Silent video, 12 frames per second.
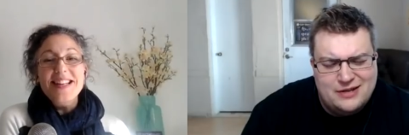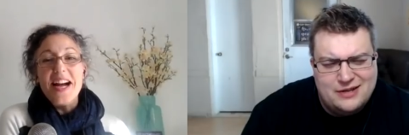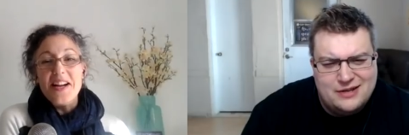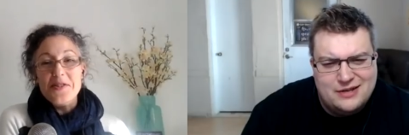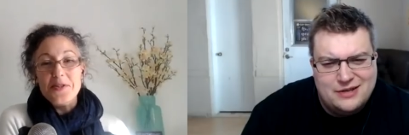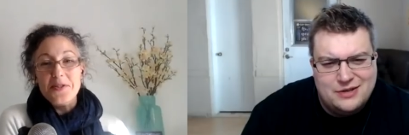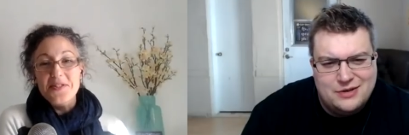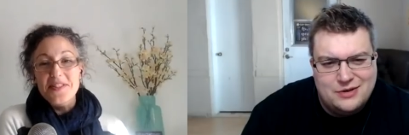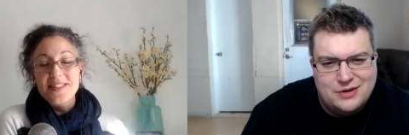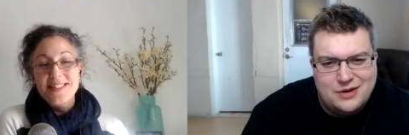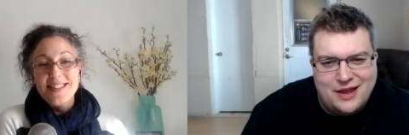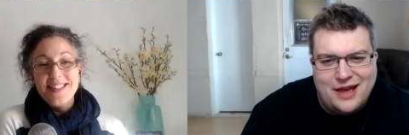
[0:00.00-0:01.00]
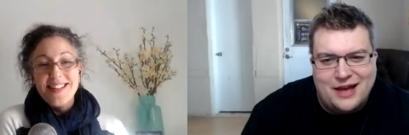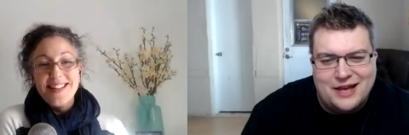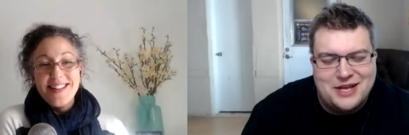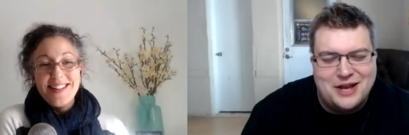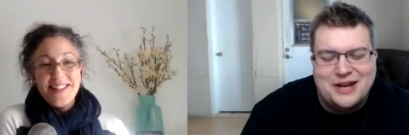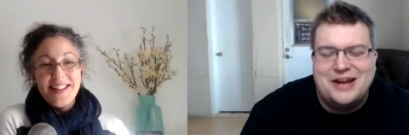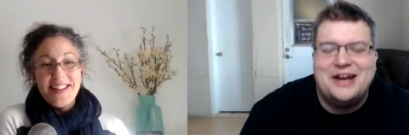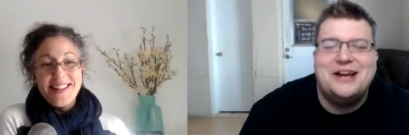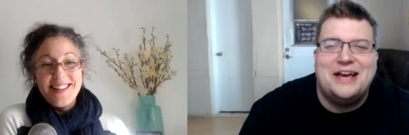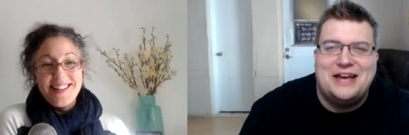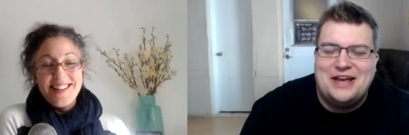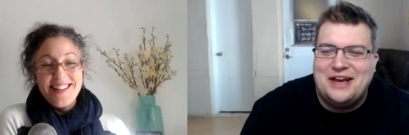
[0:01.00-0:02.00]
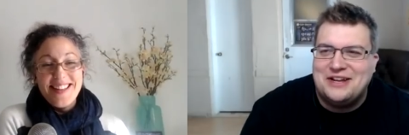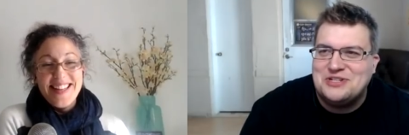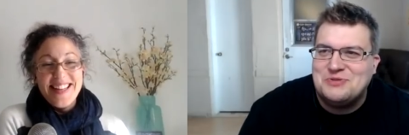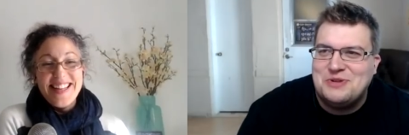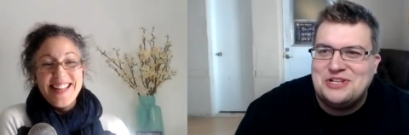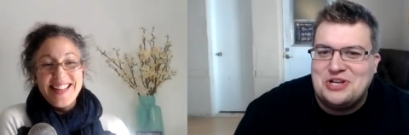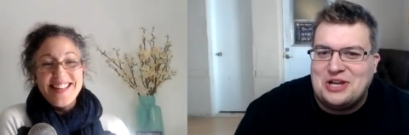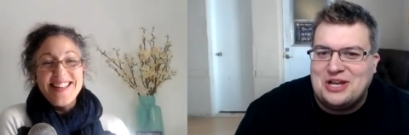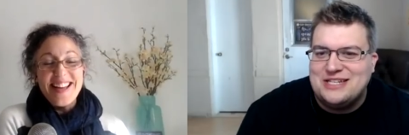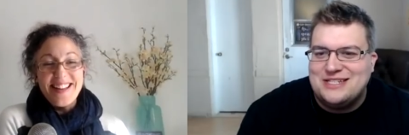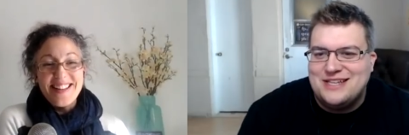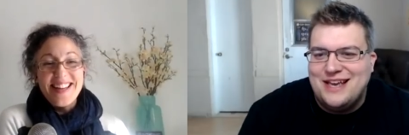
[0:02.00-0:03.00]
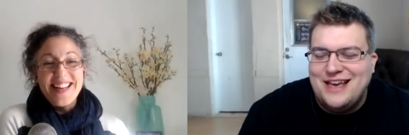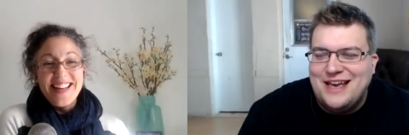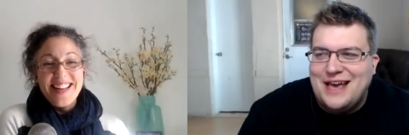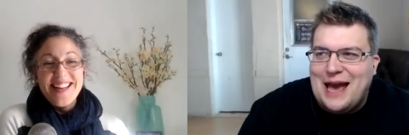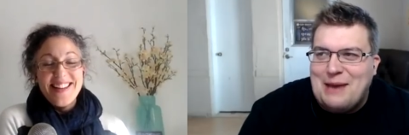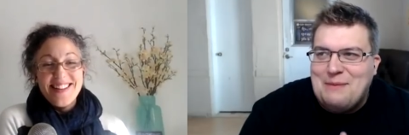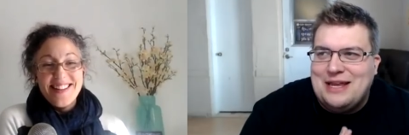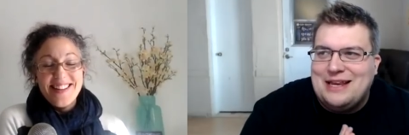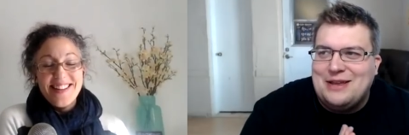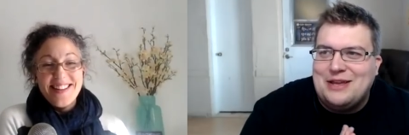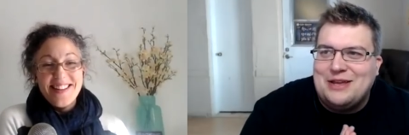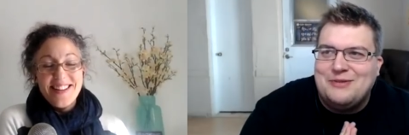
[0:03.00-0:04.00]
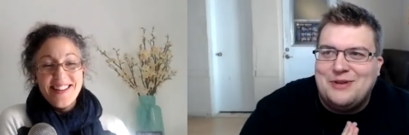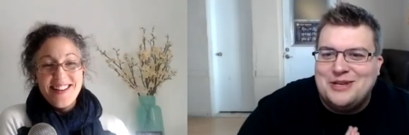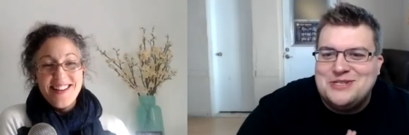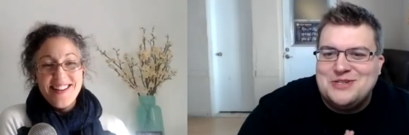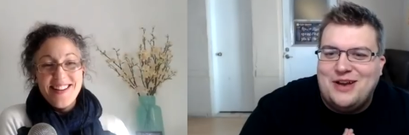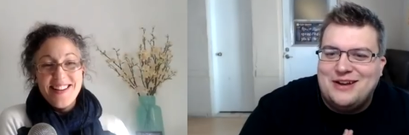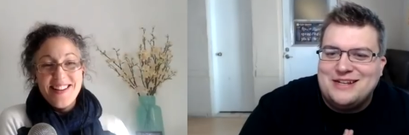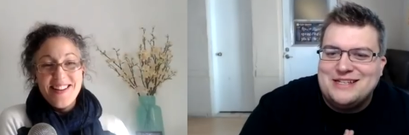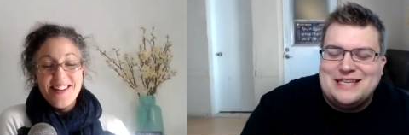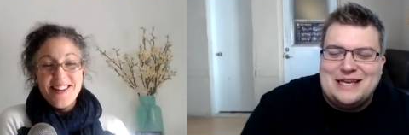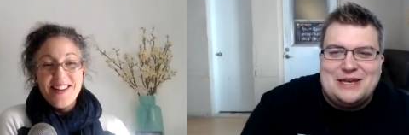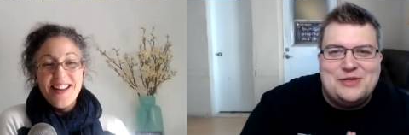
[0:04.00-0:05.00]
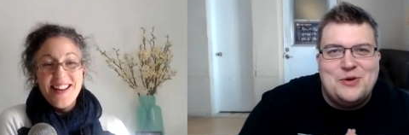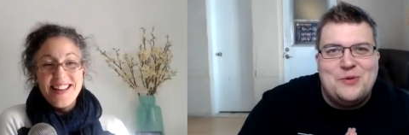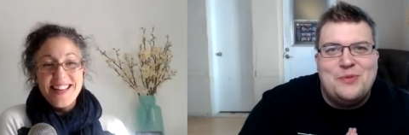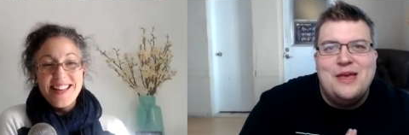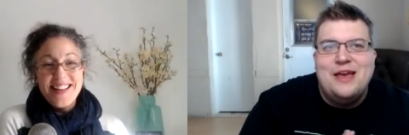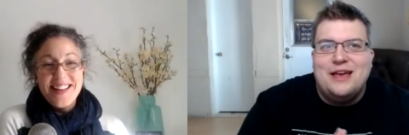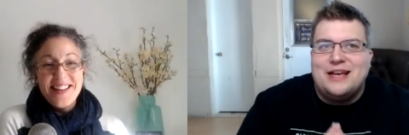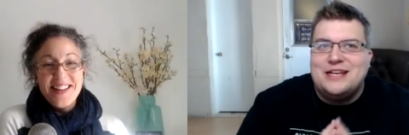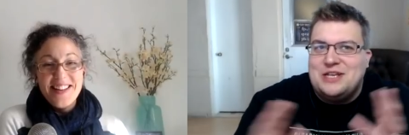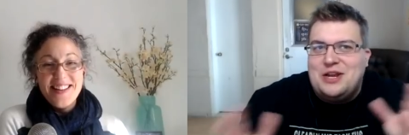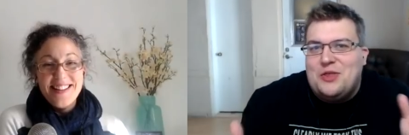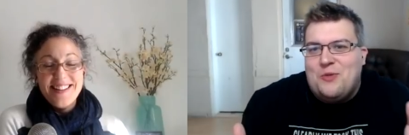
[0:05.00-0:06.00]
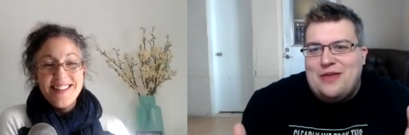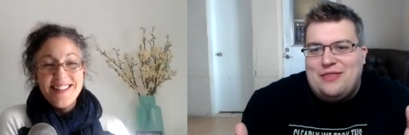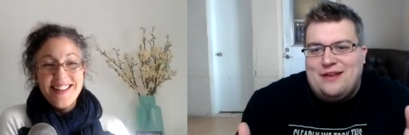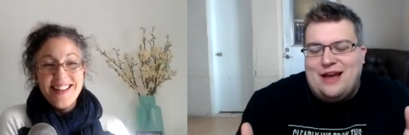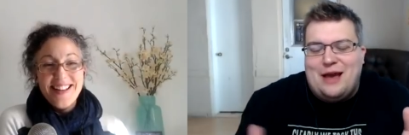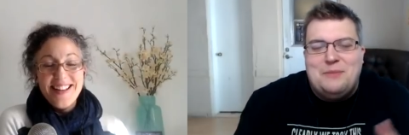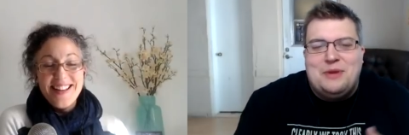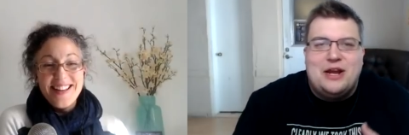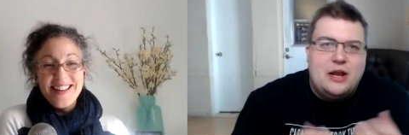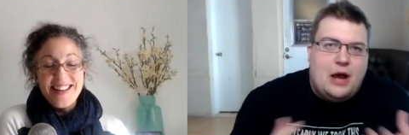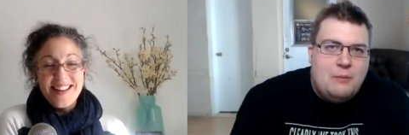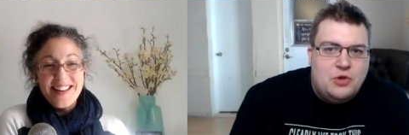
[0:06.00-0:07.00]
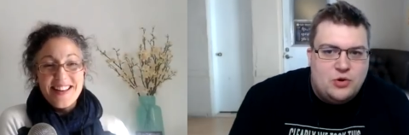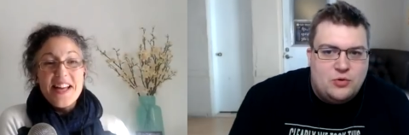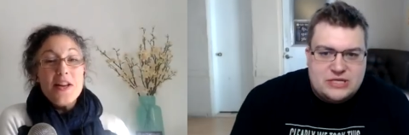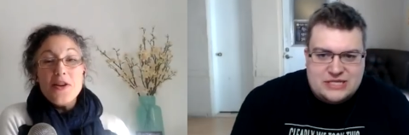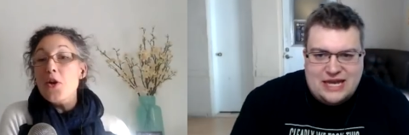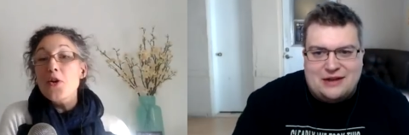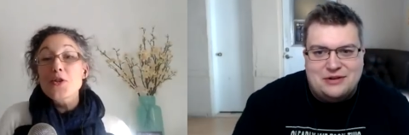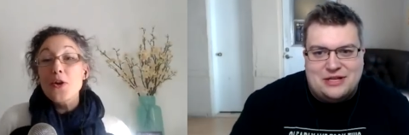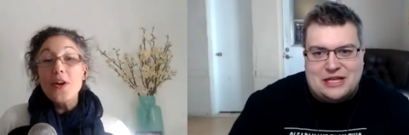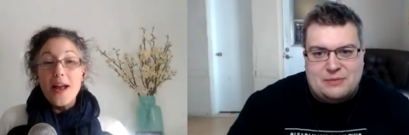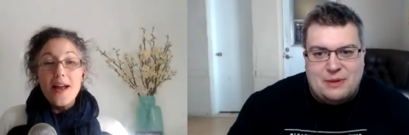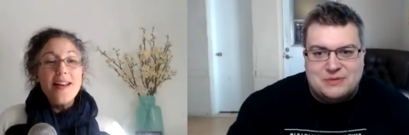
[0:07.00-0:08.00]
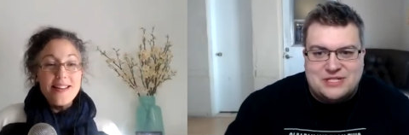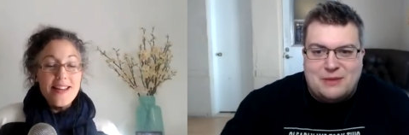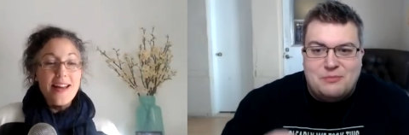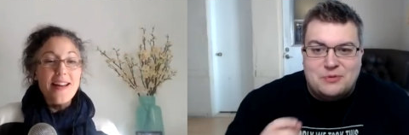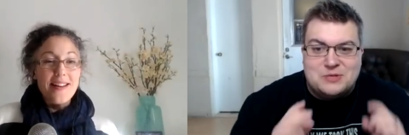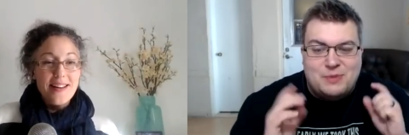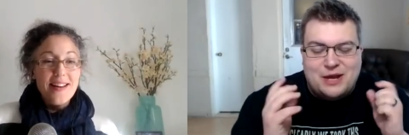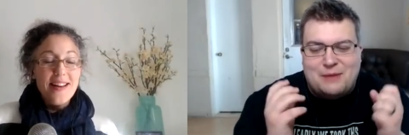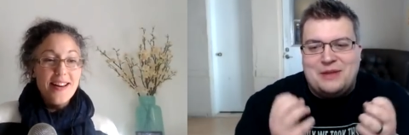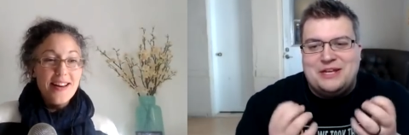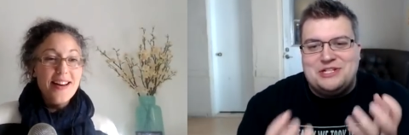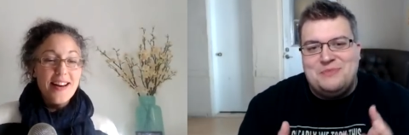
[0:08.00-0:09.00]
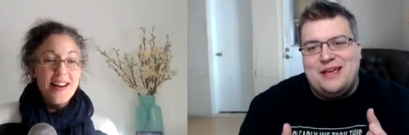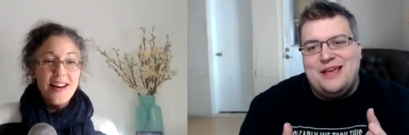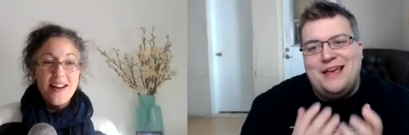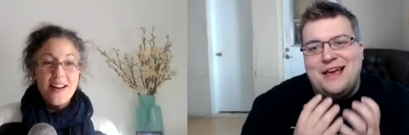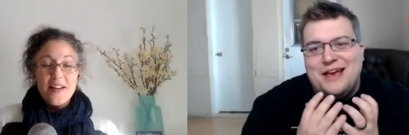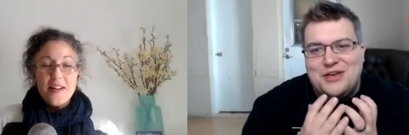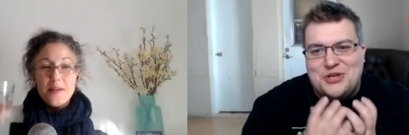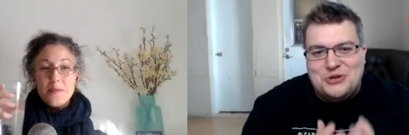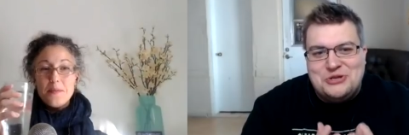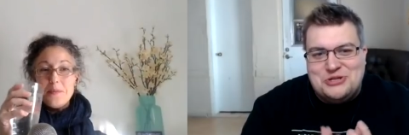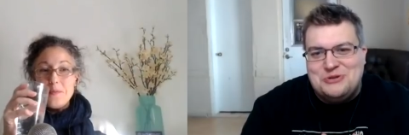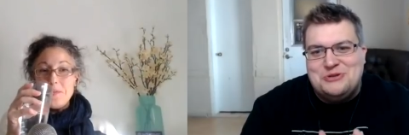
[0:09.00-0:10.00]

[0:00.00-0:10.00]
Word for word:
Speaker 1: I do. Yeah. Okay. Okay. Yeah. I just want to check because, I mean, because honestly, like the because another way that I, I, mean, I I'm not always no, calculating people's yeah. but I mean, to me, you do